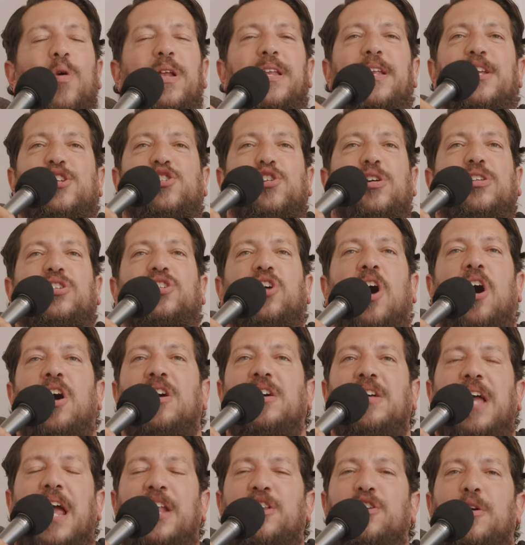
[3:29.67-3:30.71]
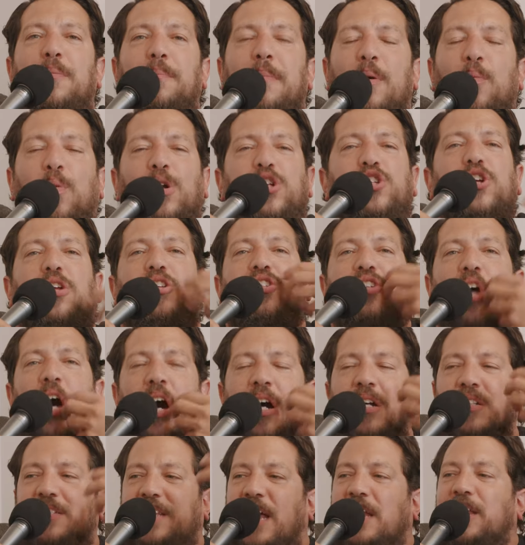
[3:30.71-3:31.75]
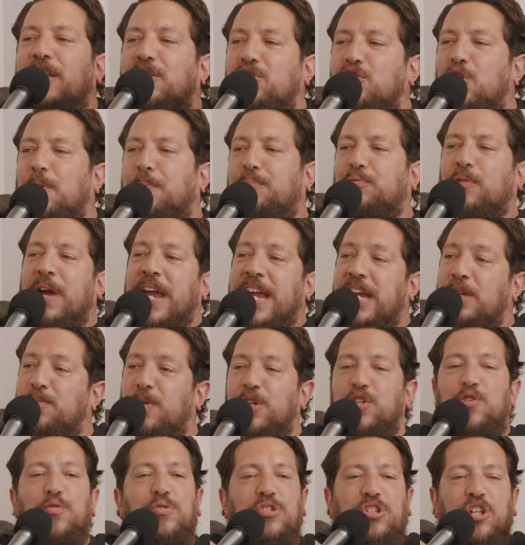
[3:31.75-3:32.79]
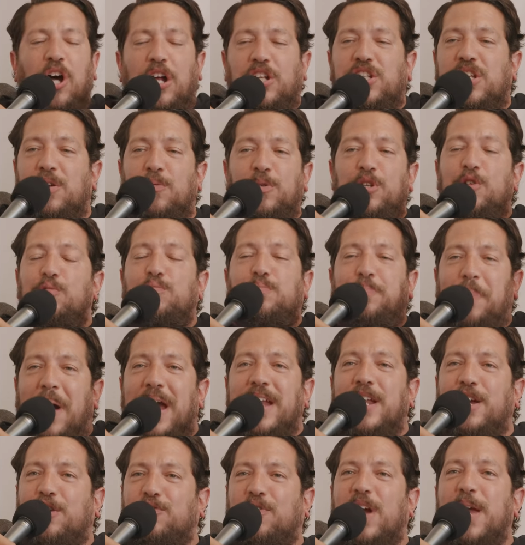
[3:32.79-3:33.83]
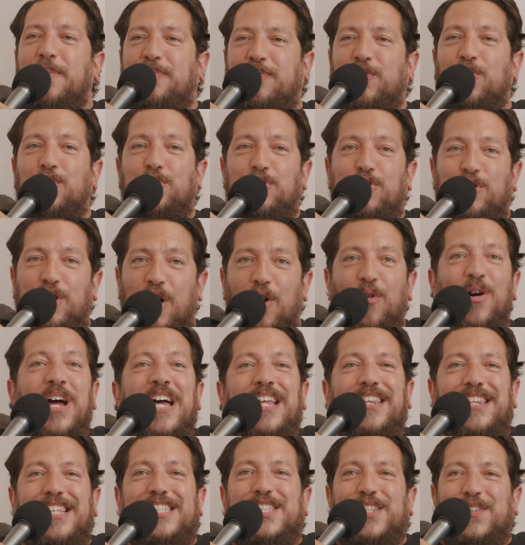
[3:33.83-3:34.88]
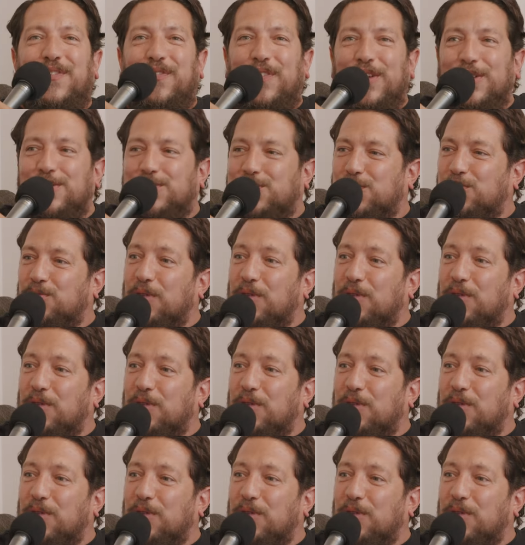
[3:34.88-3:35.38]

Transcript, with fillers: what is your tongue and your, what's your tongue telling your brain when you touch, when you bite a grapefruit and you go, this feels